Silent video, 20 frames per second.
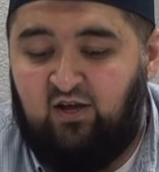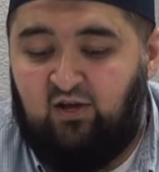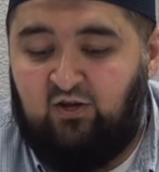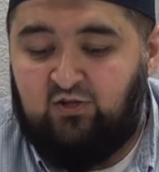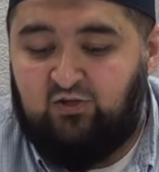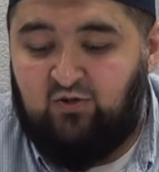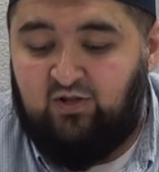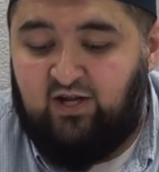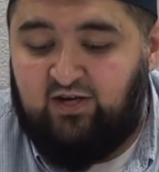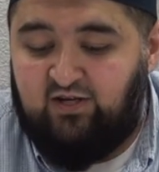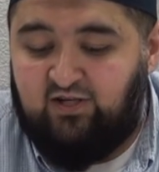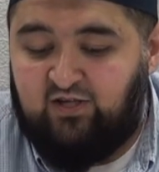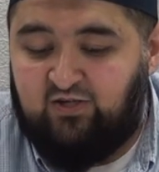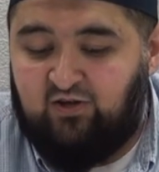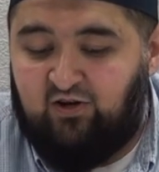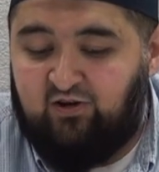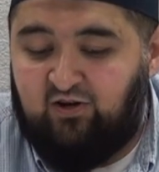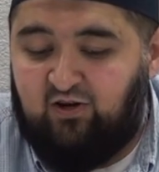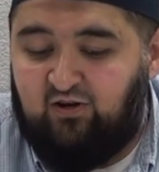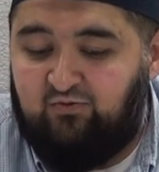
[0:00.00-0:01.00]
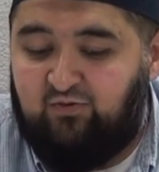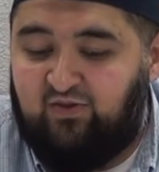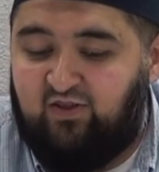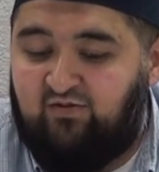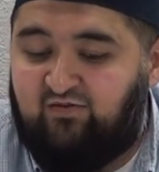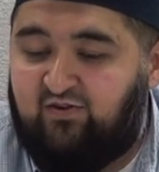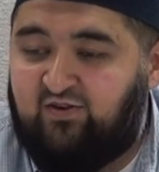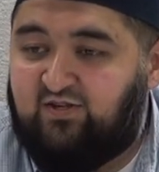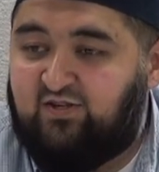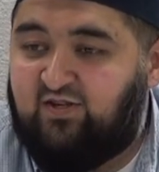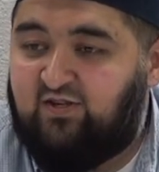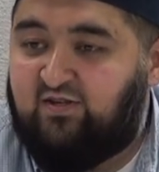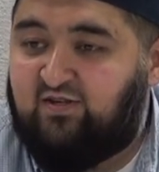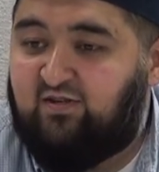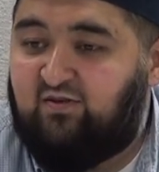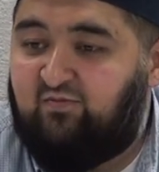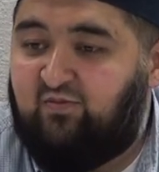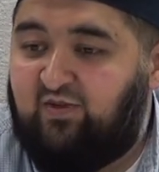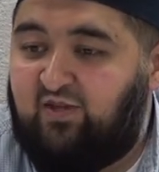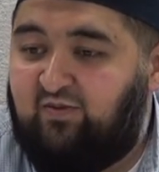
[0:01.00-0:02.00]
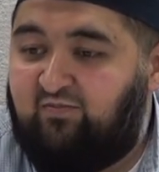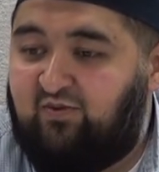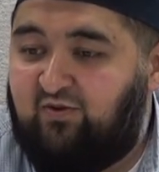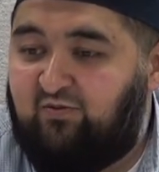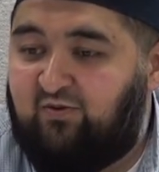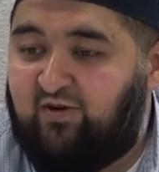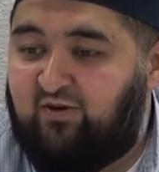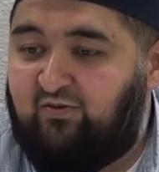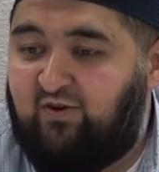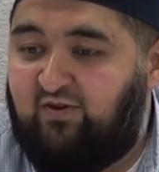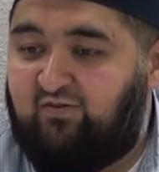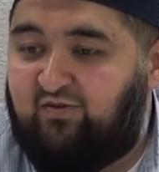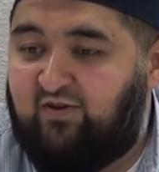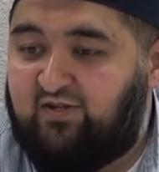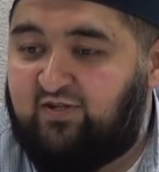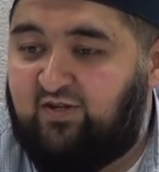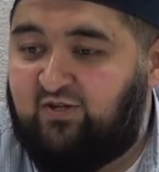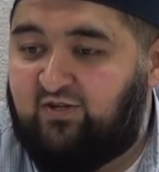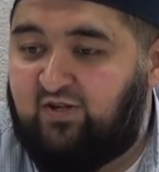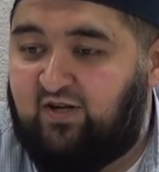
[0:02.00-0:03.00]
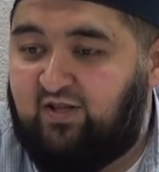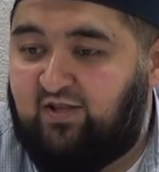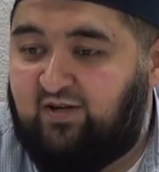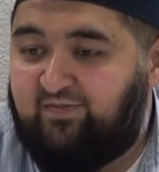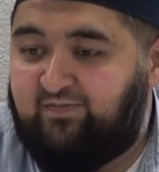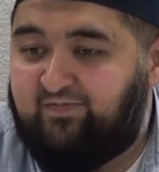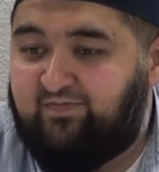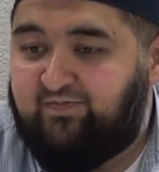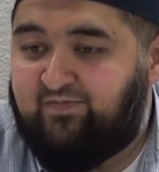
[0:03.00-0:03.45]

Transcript: So let us start off with the verses. Munib, you want to read for us, inshallah?